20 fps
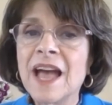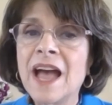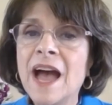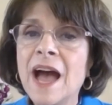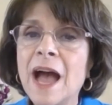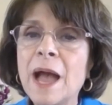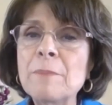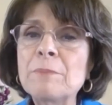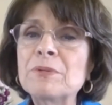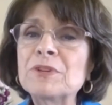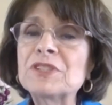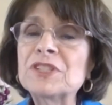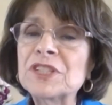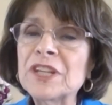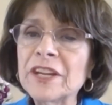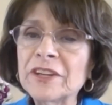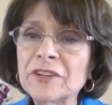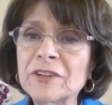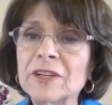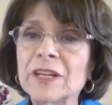I'm
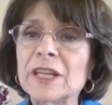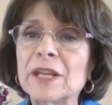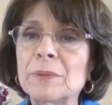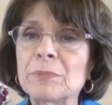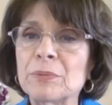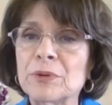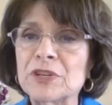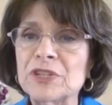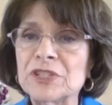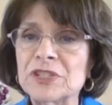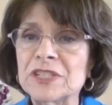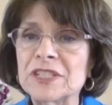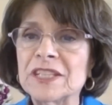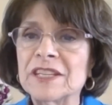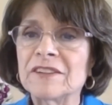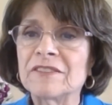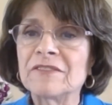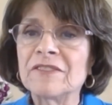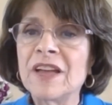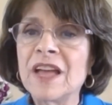particularly
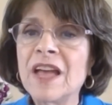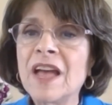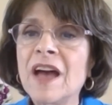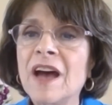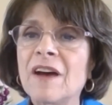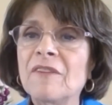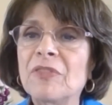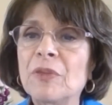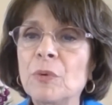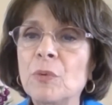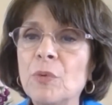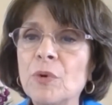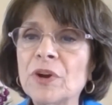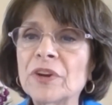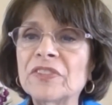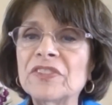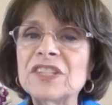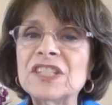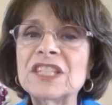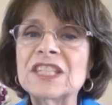appreciative of the
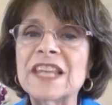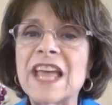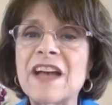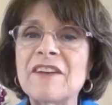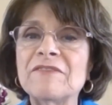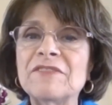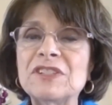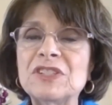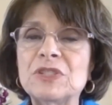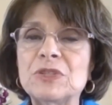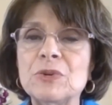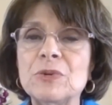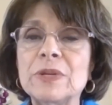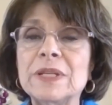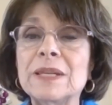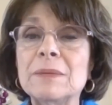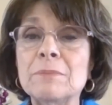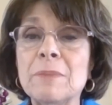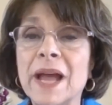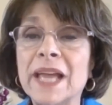work the staff is
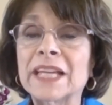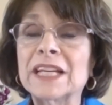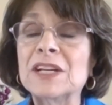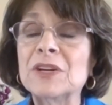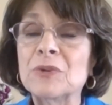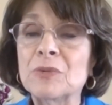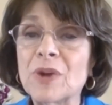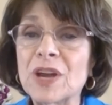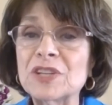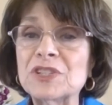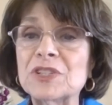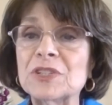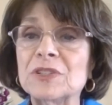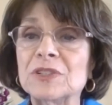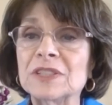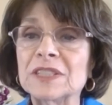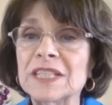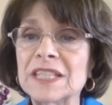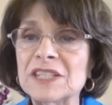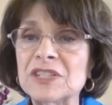doing in my
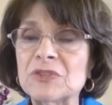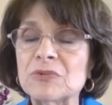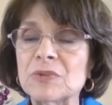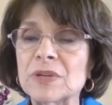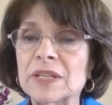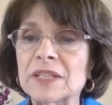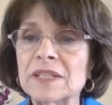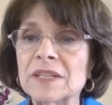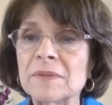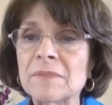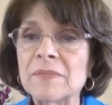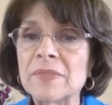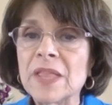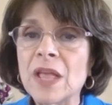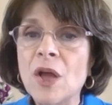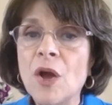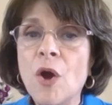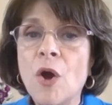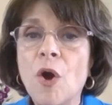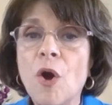congressional district.
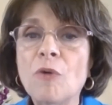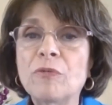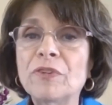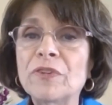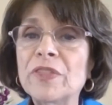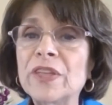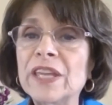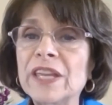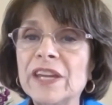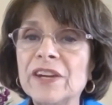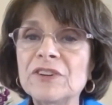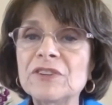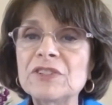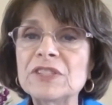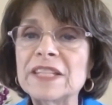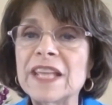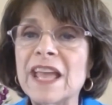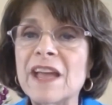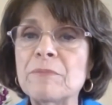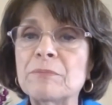Over the years,
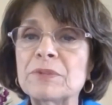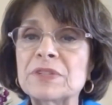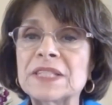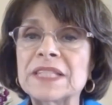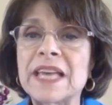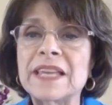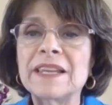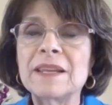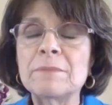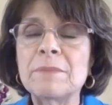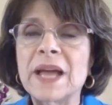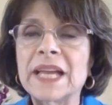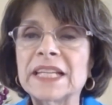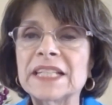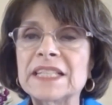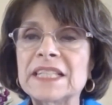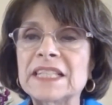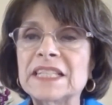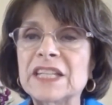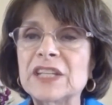they have presented my
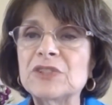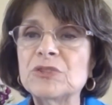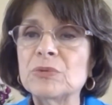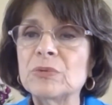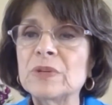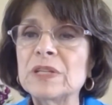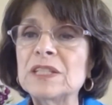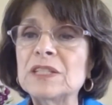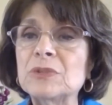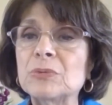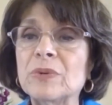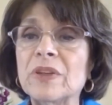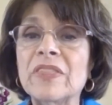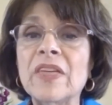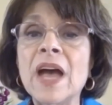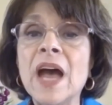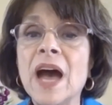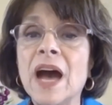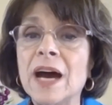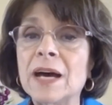constituents with
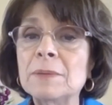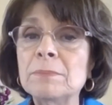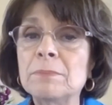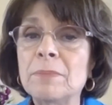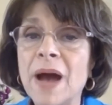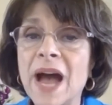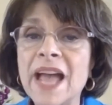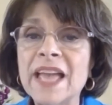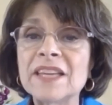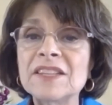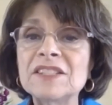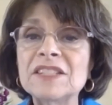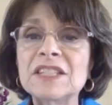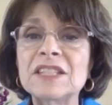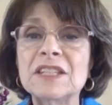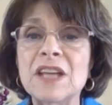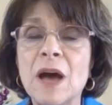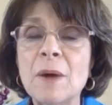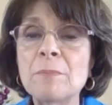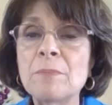unbiased,
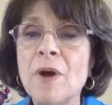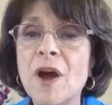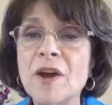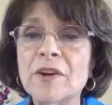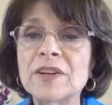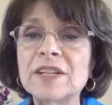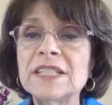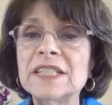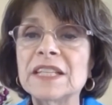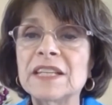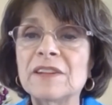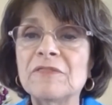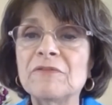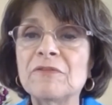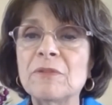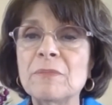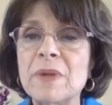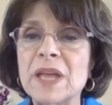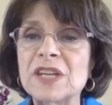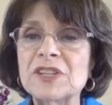nonpartisan
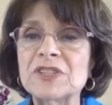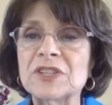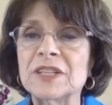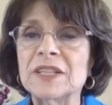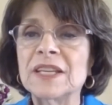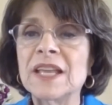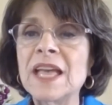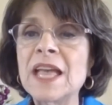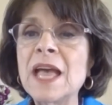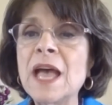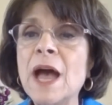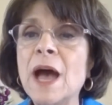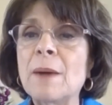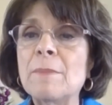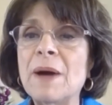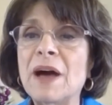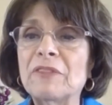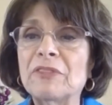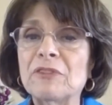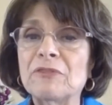information
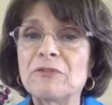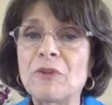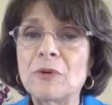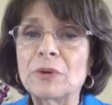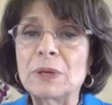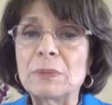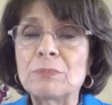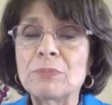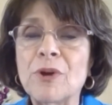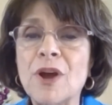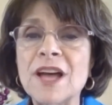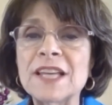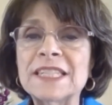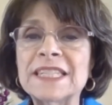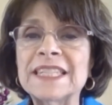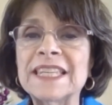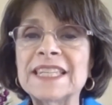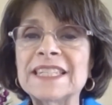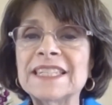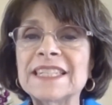about the voting
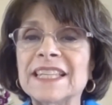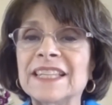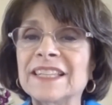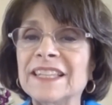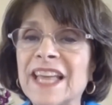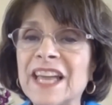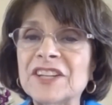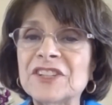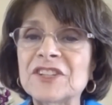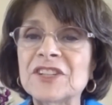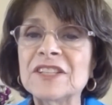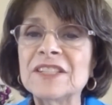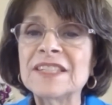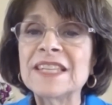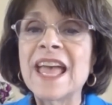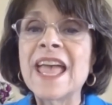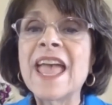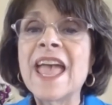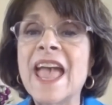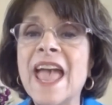process, elections,
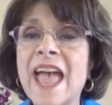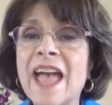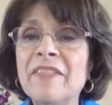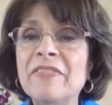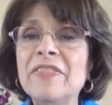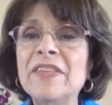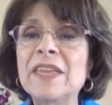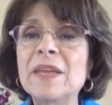and the